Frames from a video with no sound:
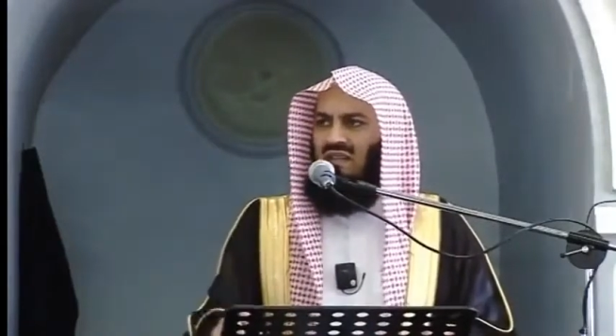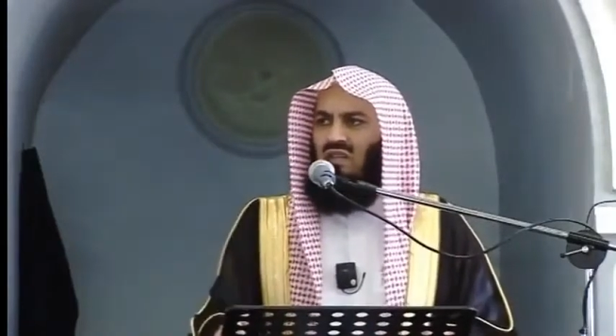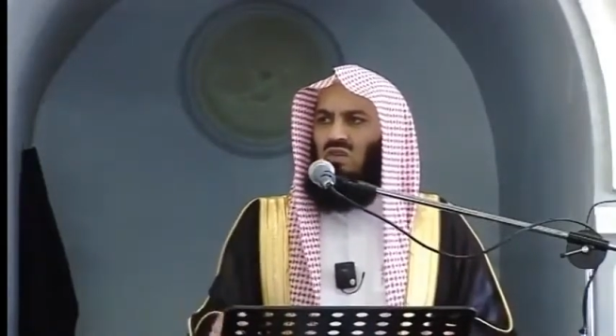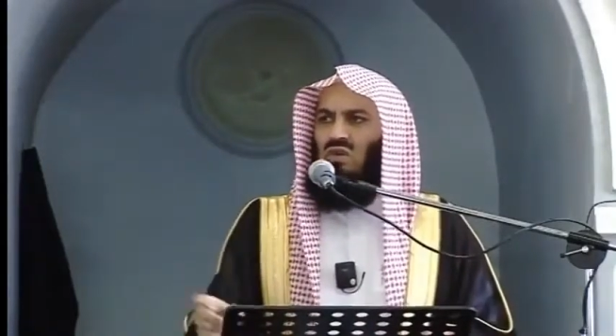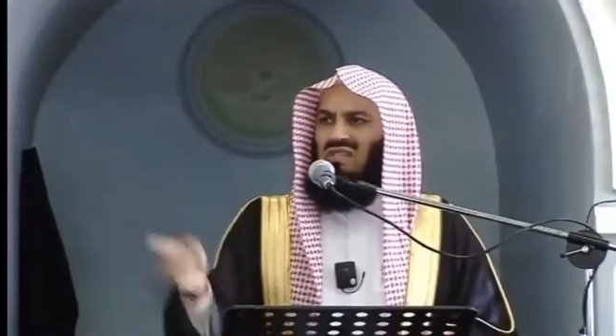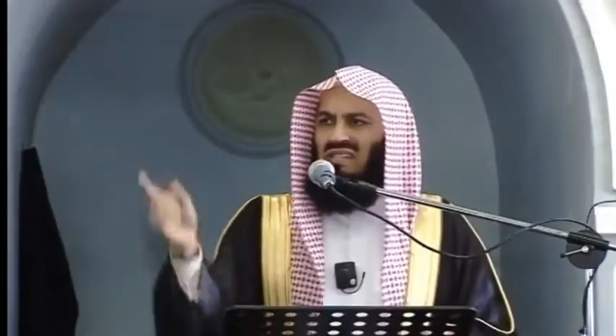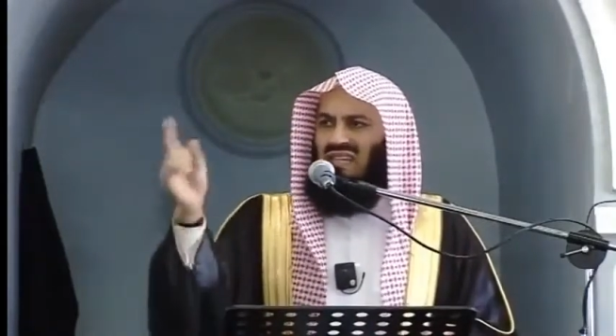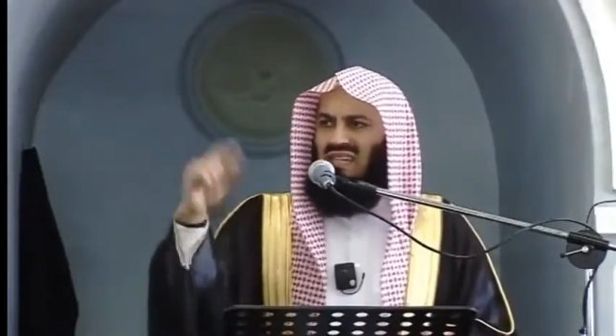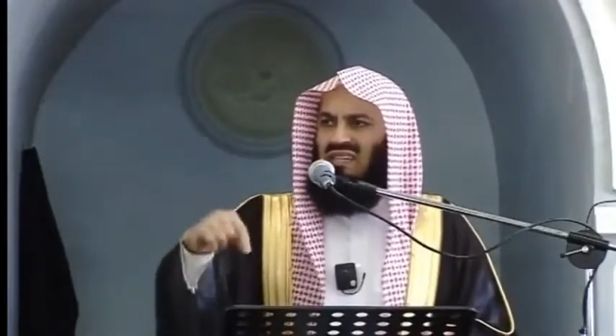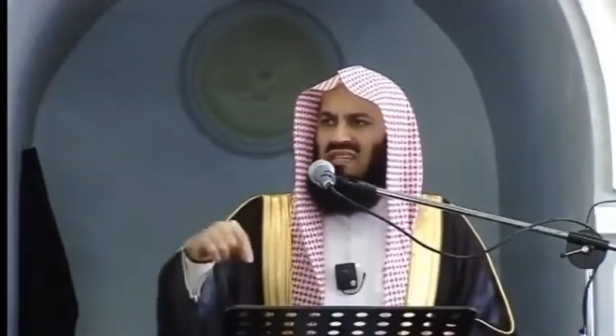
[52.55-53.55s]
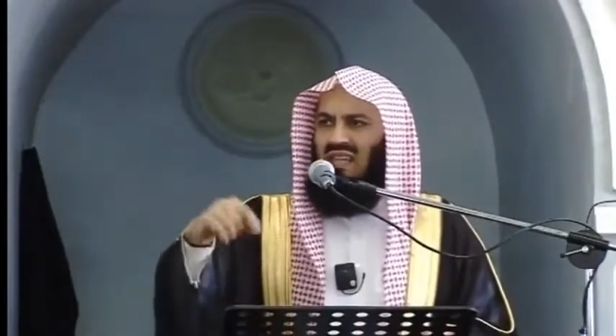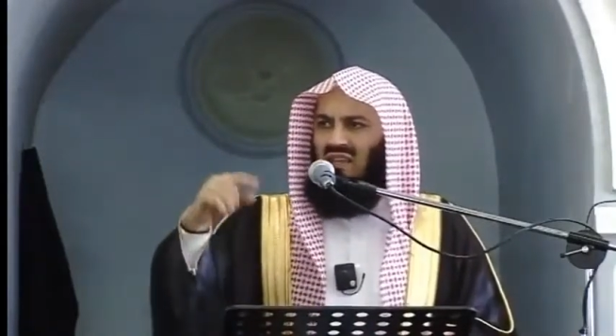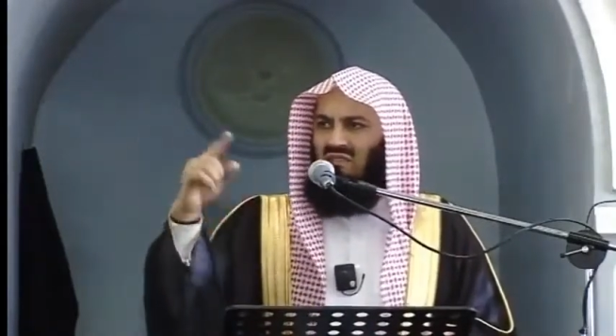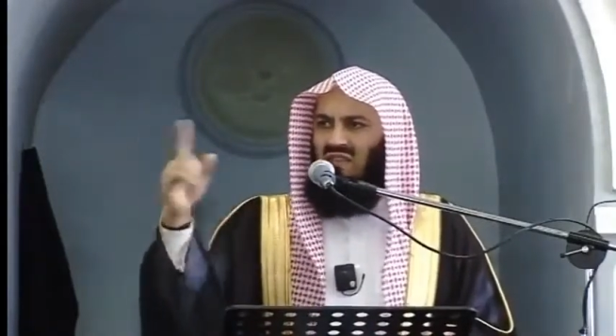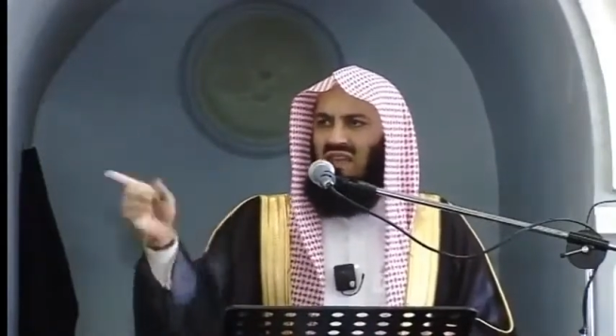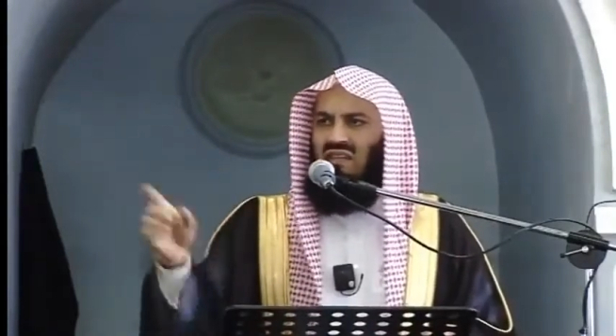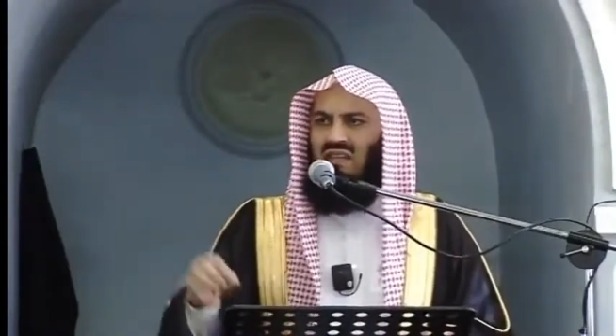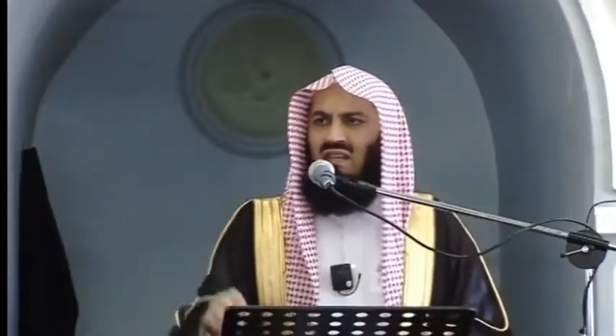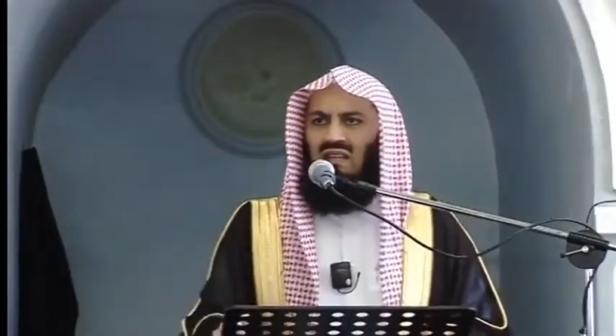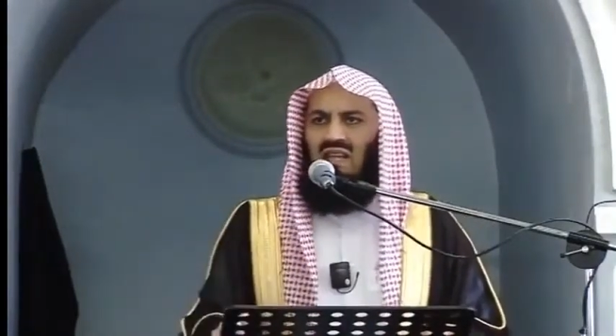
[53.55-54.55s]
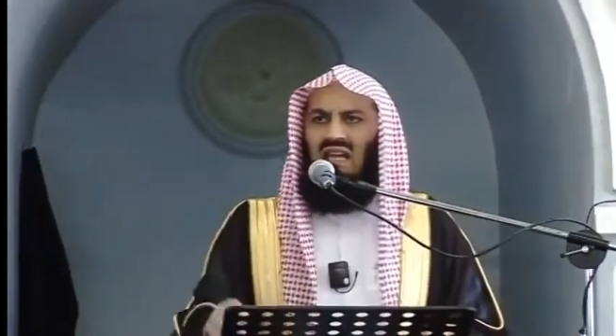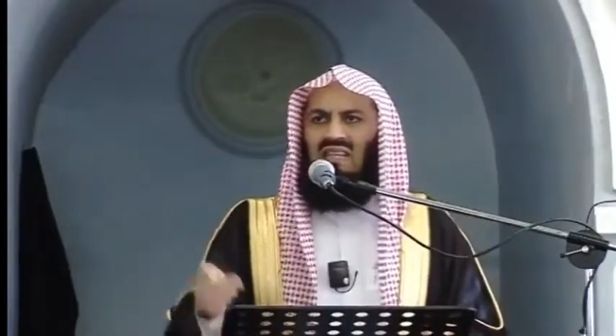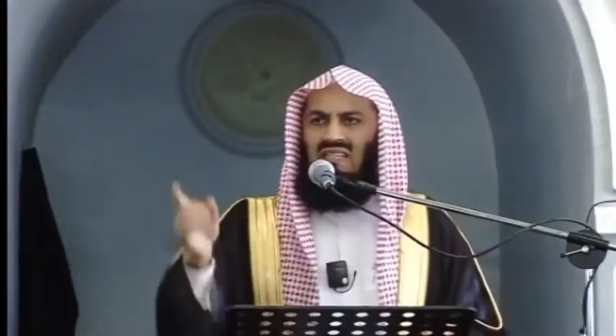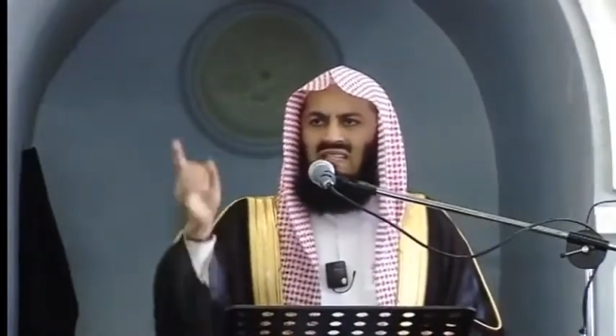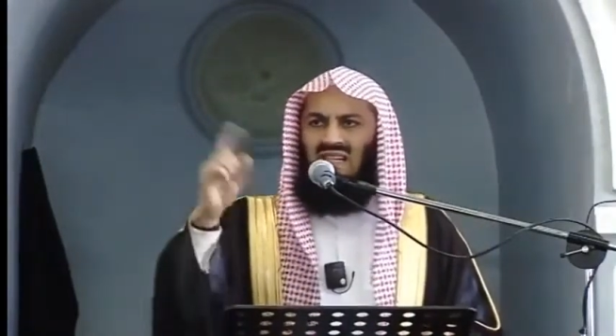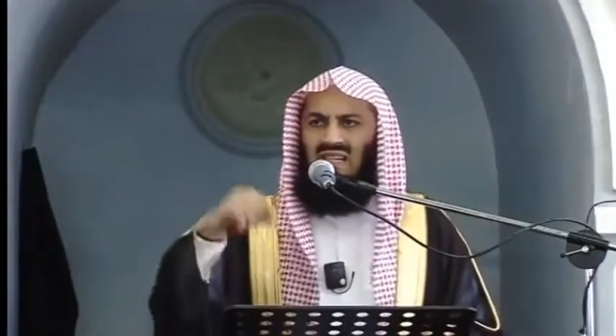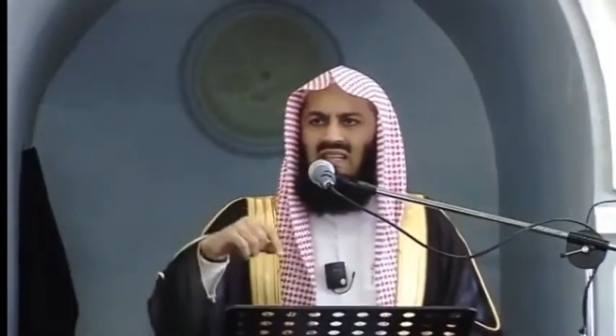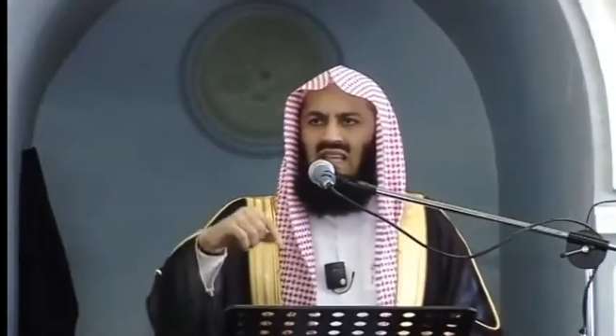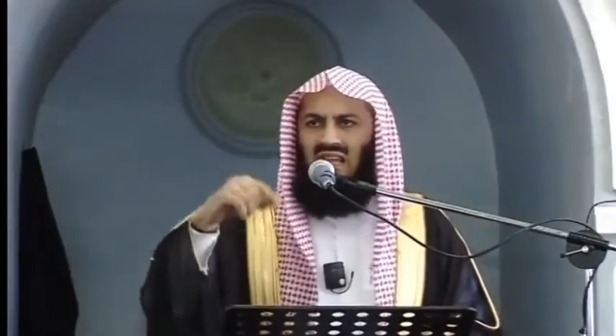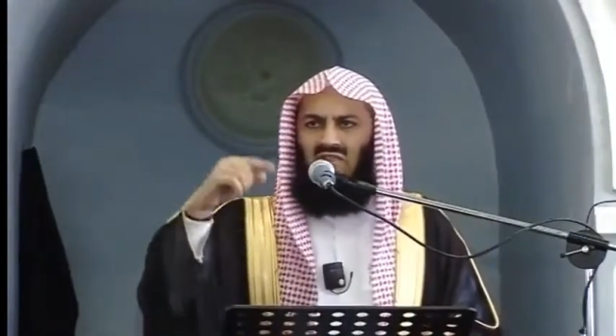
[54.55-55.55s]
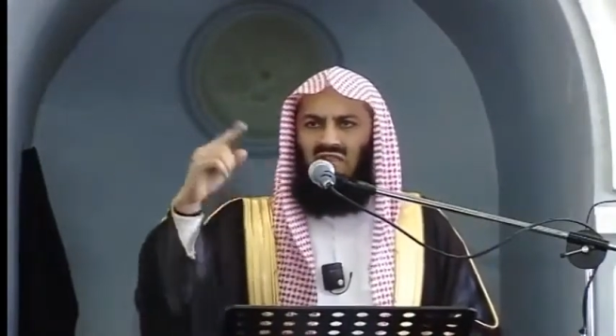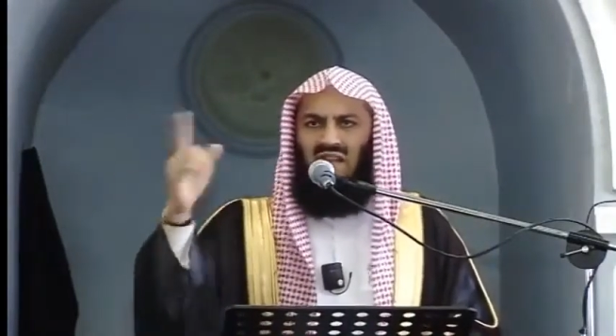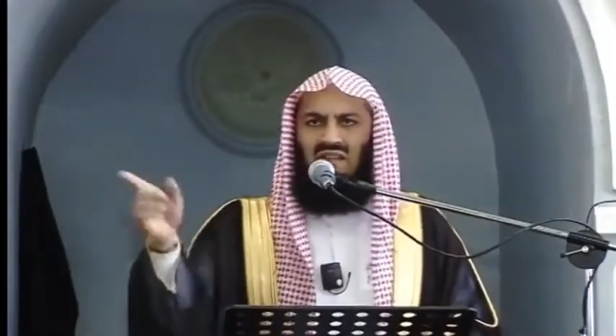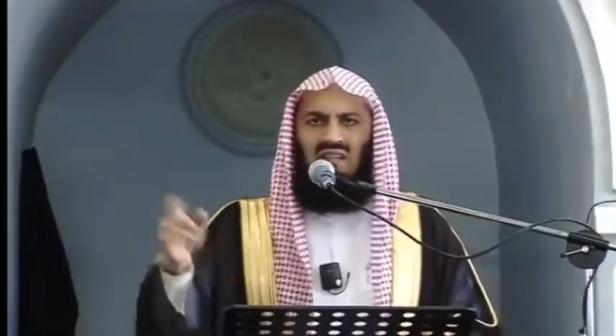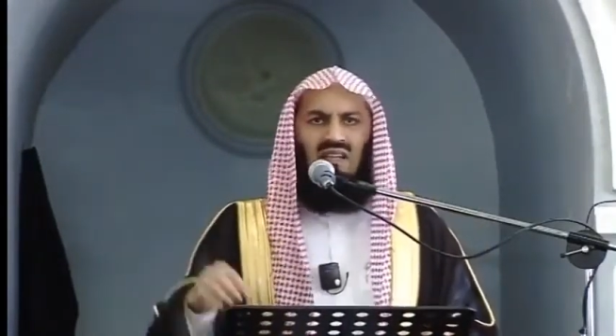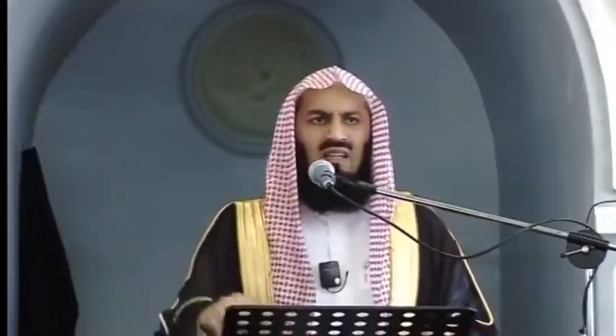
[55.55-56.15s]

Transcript: The Jews did it, they have failed. The others did it, they have failed.